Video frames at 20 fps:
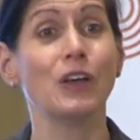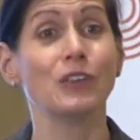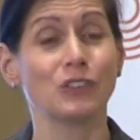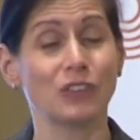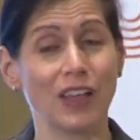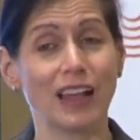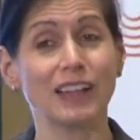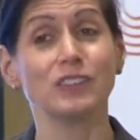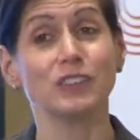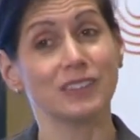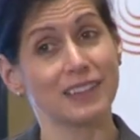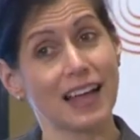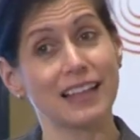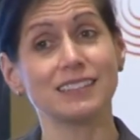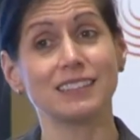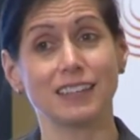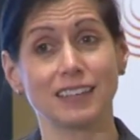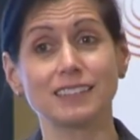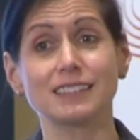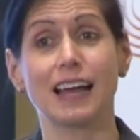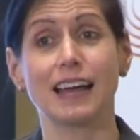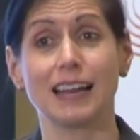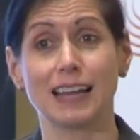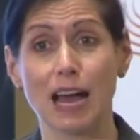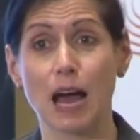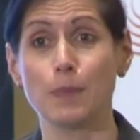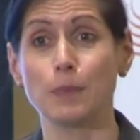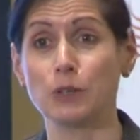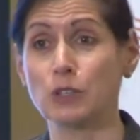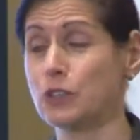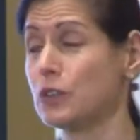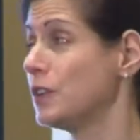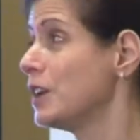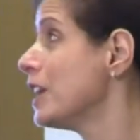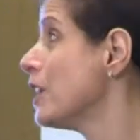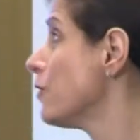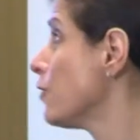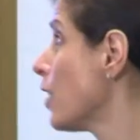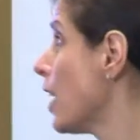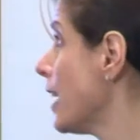So that's, that's an exciting
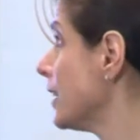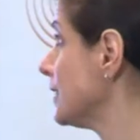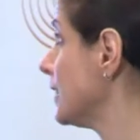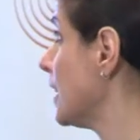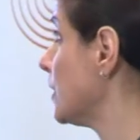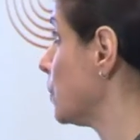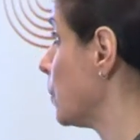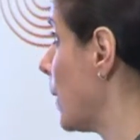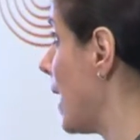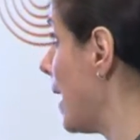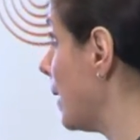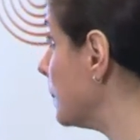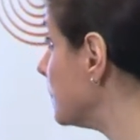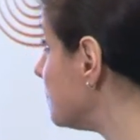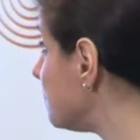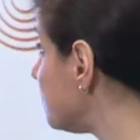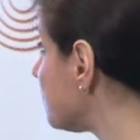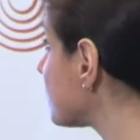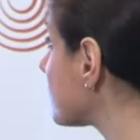opportunity for us as well.